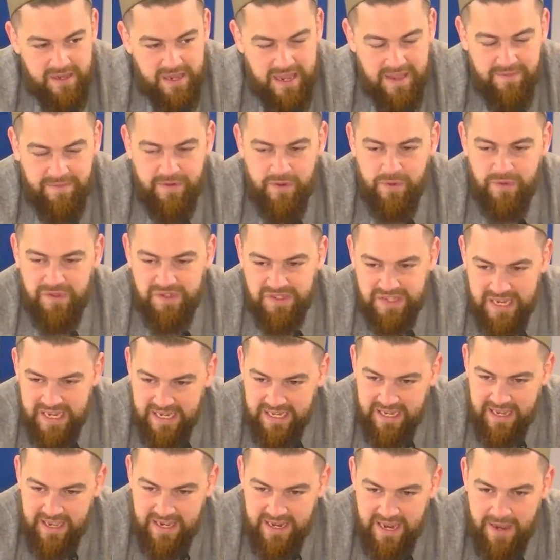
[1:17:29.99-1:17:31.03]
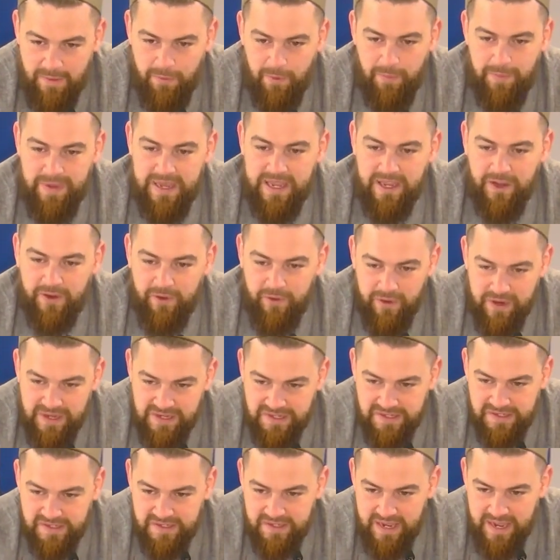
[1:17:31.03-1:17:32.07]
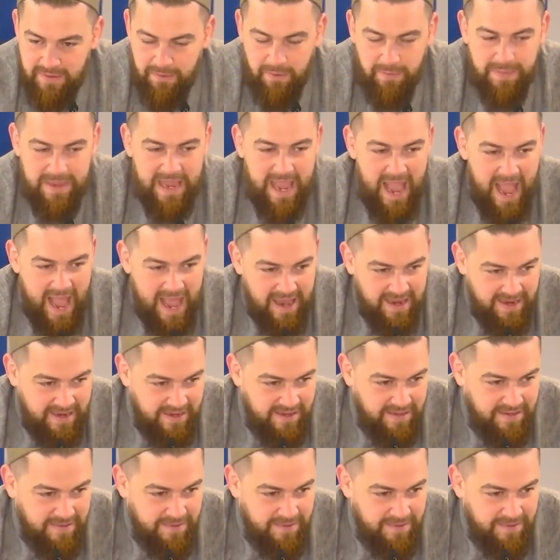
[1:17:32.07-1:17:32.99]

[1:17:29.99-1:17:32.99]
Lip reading: If you seek it, it will be increased. It will be added.